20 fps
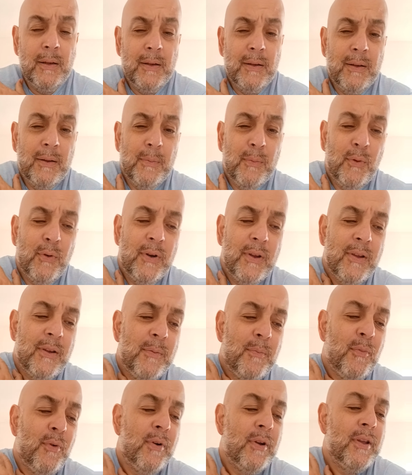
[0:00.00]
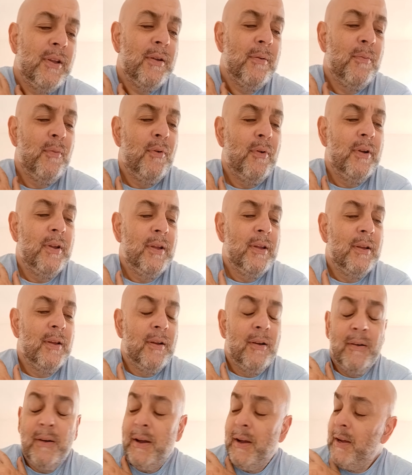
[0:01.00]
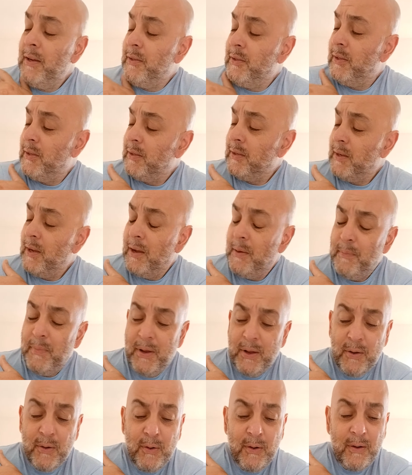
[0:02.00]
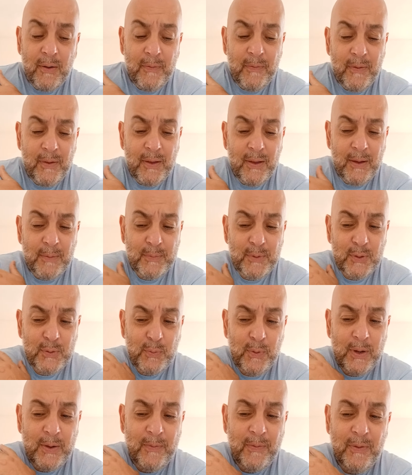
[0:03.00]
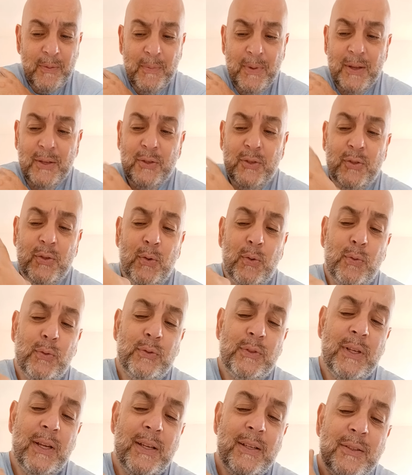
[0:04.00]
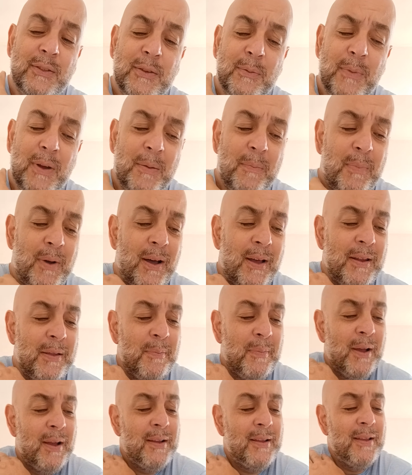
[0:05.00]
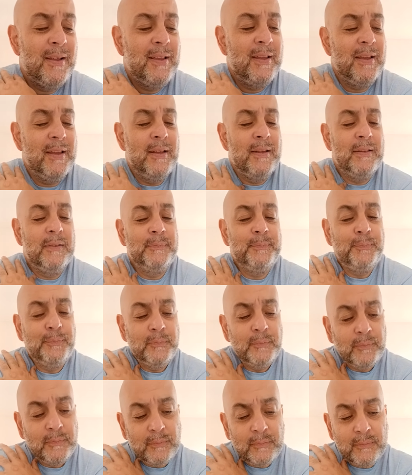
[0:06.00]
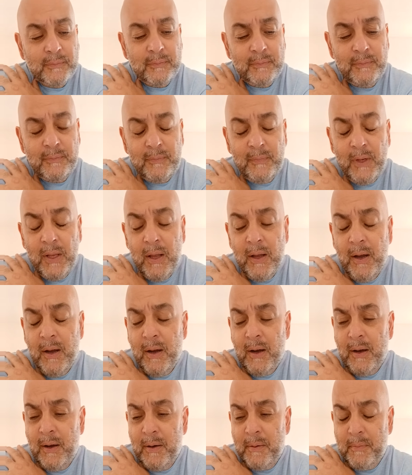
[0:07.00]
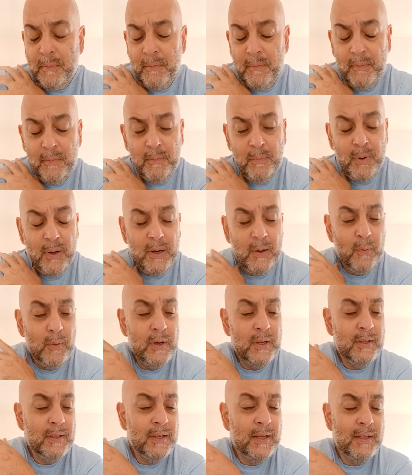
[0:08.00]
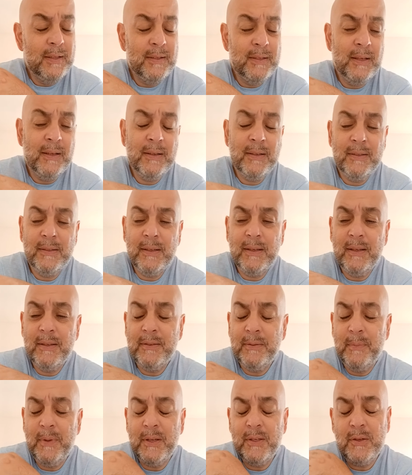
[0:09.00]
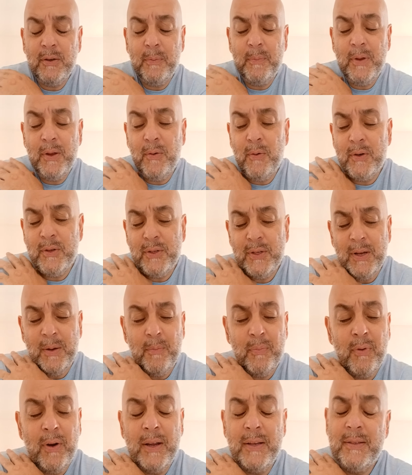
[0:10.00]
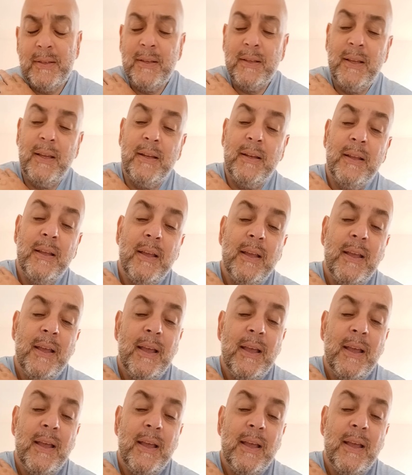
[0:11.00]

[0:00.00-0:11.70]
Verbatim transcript: Good morning, good morning, good morning. All right, I just got my coffee. I'm just waiting for my soul to enter my body back again. Um, but I wanted to get out because I got some XRP question on price again.